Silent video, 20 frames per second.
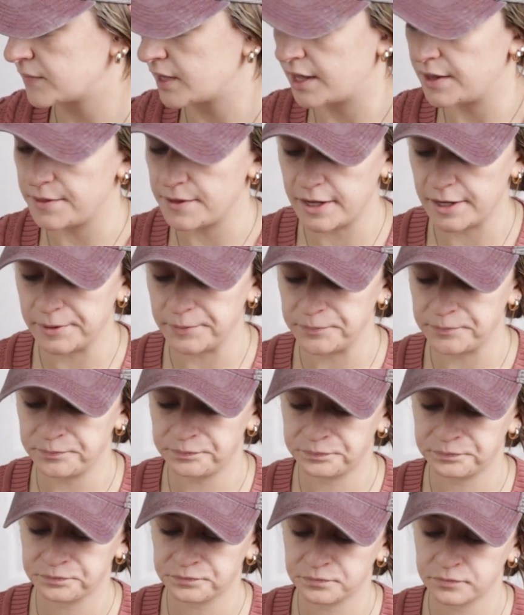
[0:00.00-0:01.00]
And then
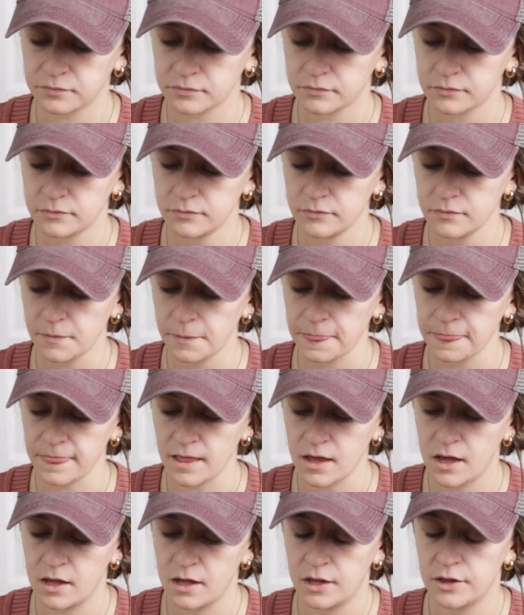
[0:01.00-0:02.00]

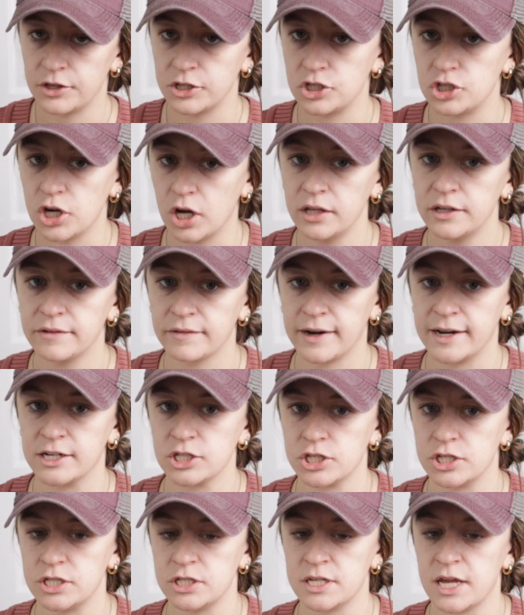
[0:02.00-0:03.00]
the Jolly
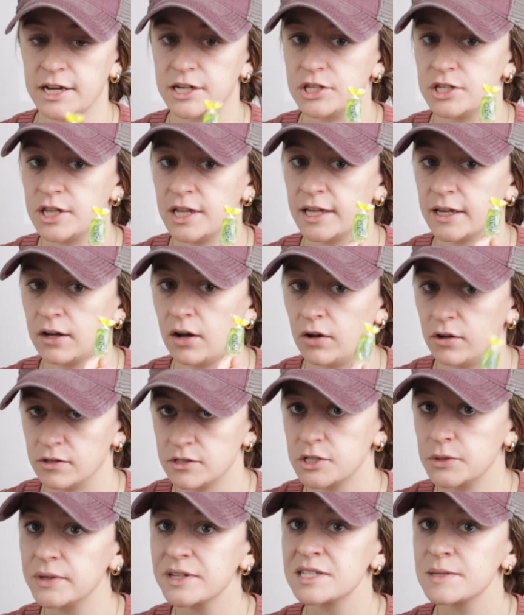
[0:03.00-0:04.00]
Ranchers, I think,
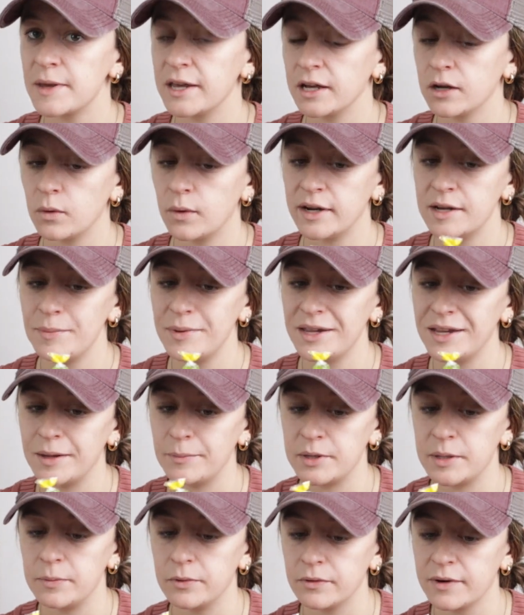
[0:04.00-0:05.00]
also expand quite a bit,
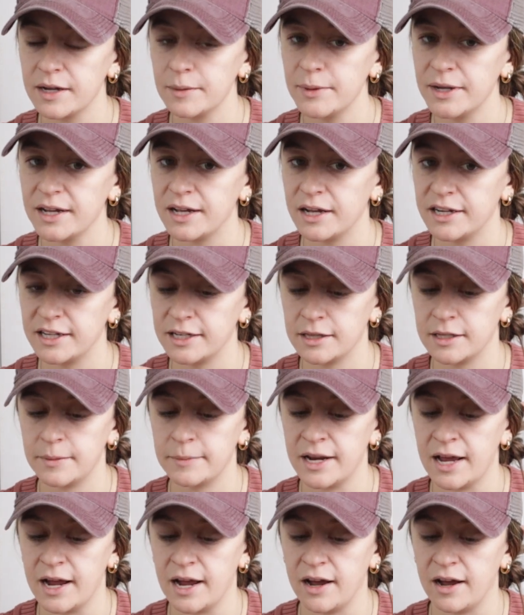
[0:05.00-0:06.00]
and people recommend cutting them
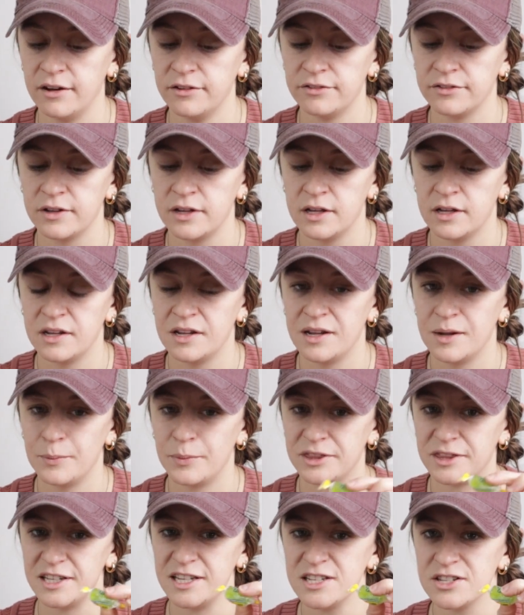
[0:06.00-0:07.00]
in half.
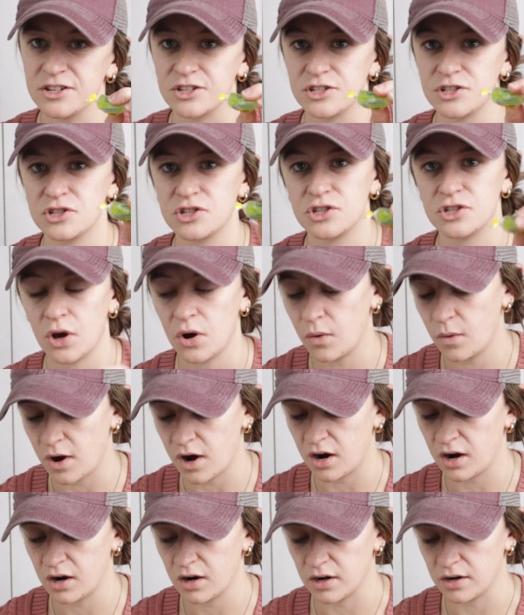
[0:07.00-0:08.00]
But these are so
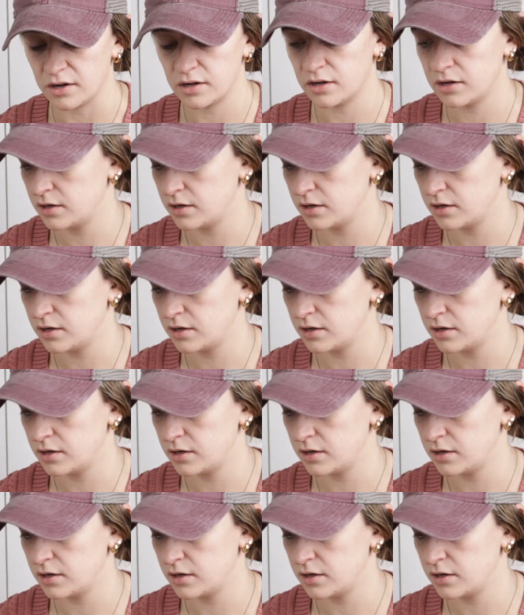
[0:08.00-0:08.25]
hard.